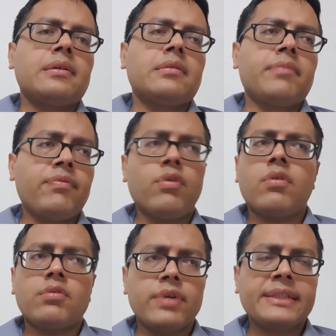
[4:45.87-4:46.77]
Before
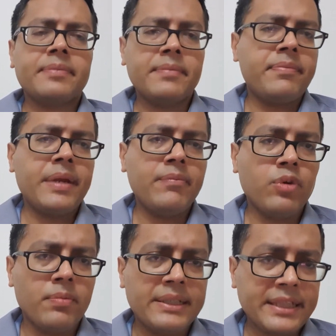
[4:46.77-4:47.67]
to explain peak
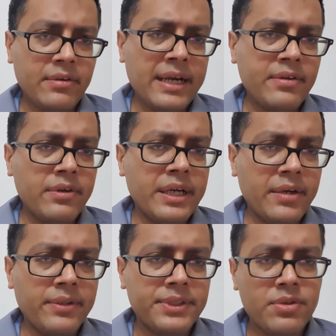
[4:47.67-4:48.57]
bone mass, I would like to tell
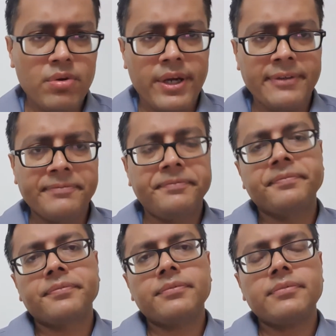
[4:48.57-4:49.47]
you a story.
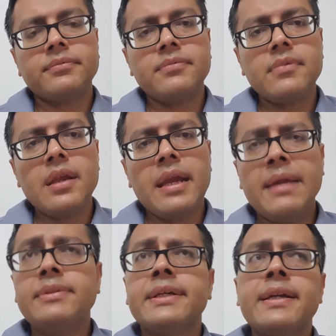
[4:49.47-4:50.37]

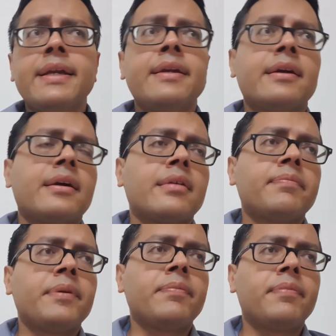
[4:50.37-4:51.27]
Usually
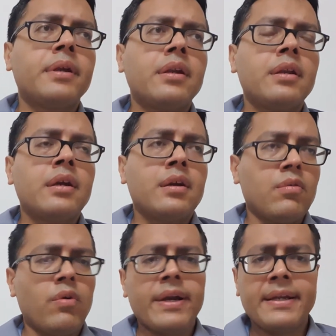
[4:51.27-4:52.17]
people,
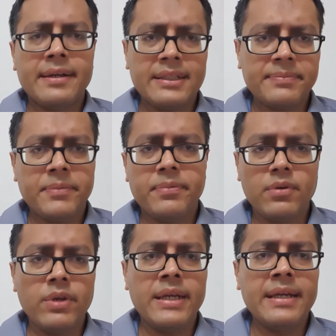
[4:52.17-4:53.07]
working class people,
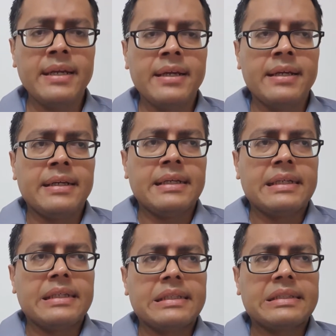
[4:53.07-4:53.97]
we
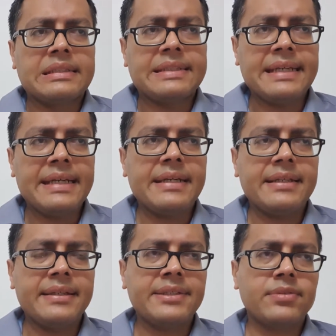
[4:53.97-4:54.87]
think in
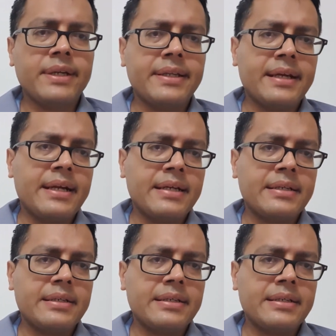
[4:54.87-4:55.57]
this way, that